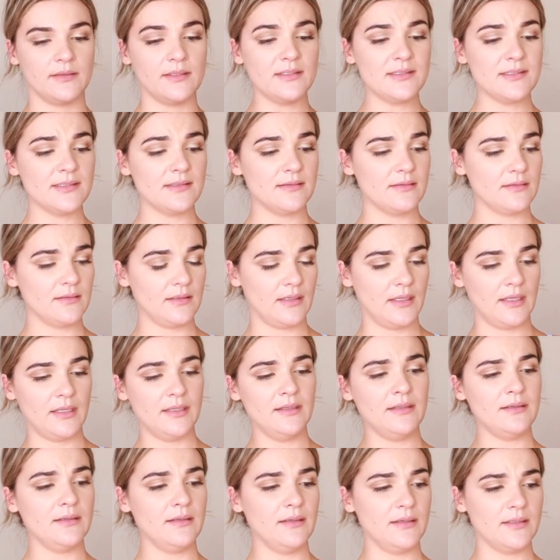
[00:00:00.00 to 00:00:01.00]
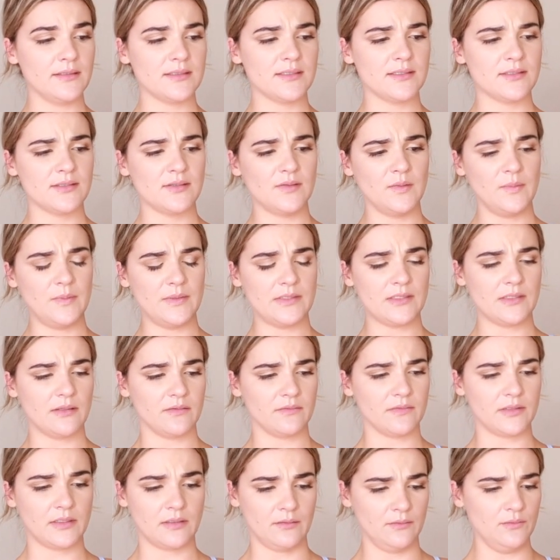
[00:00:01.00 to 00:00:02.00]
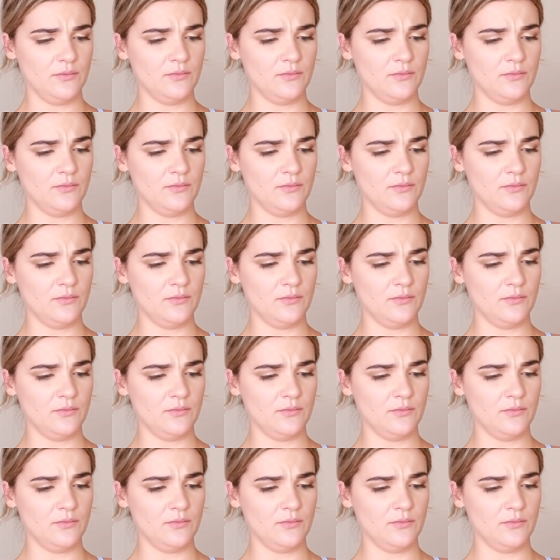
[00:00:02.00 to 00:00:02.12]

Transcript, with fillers: This inner is super soft. I don't